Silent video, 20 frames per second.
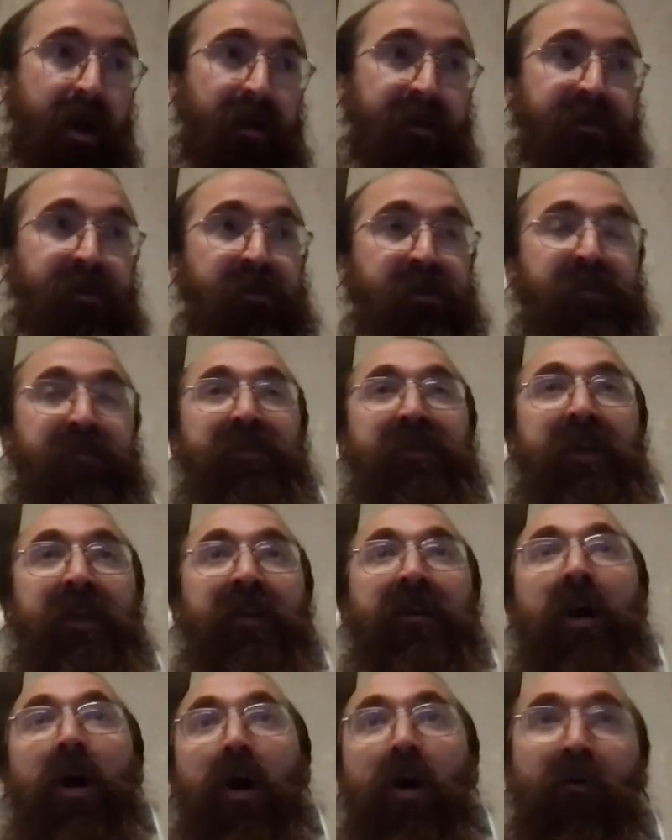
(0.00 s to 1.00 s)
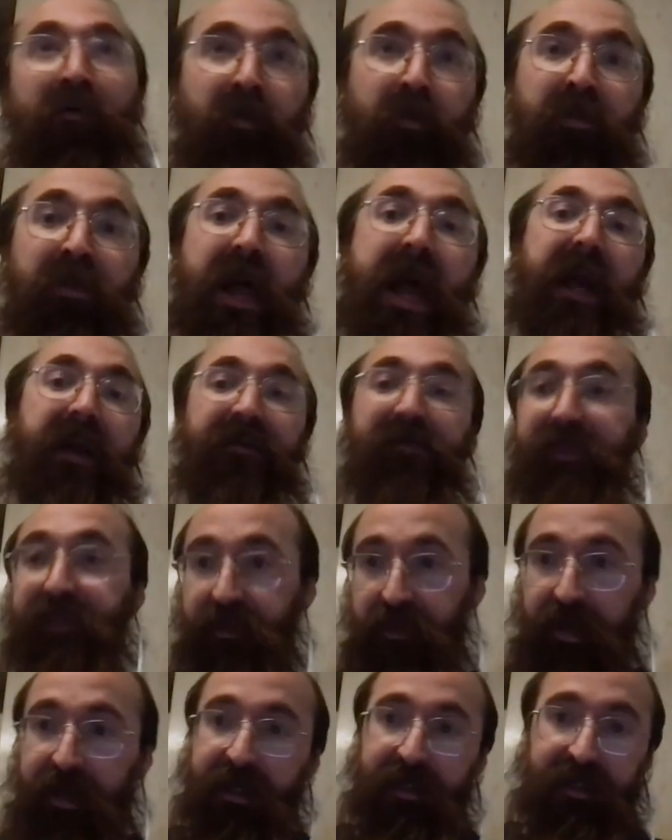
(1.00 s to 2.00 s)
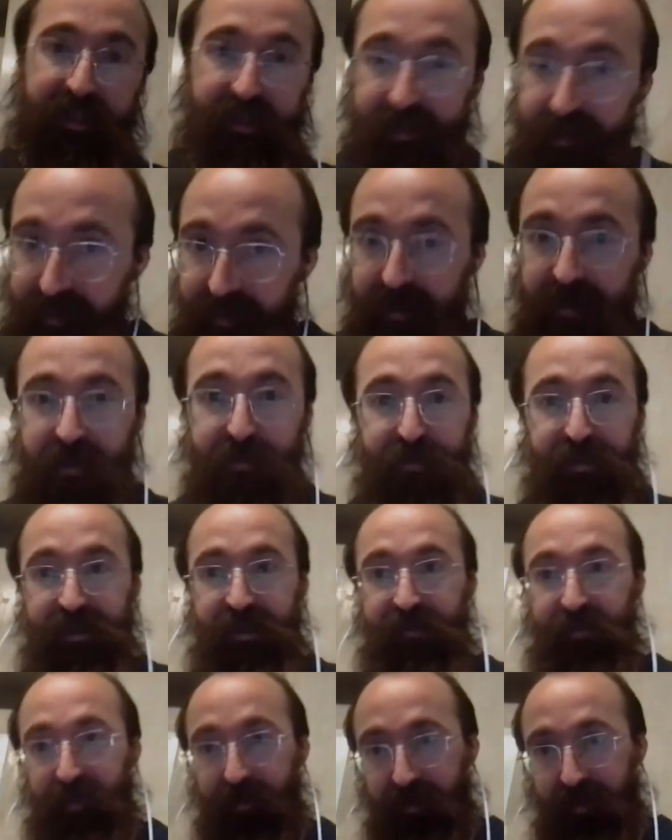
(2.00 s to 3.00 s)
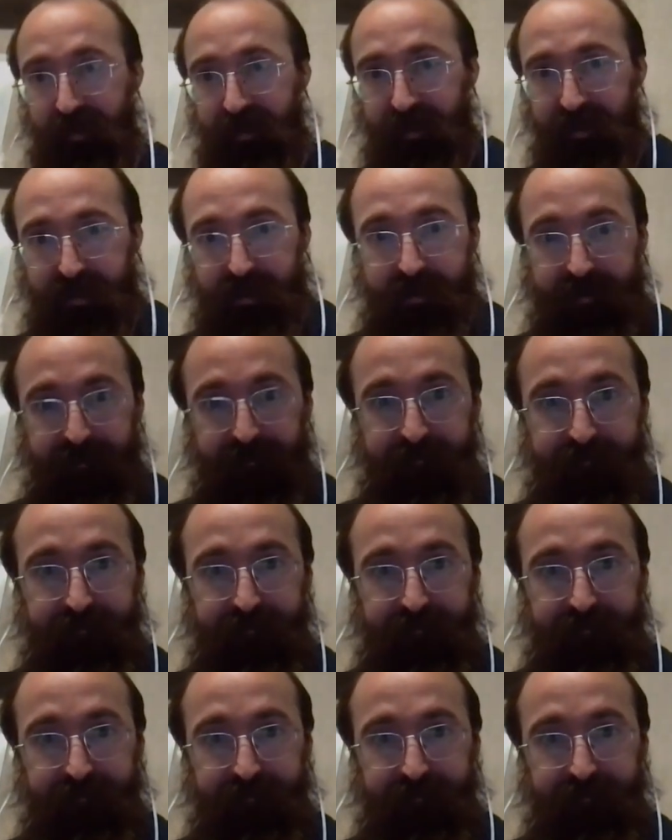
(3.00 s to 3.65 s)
Hawk Newsome did call for black vigilantes specifically.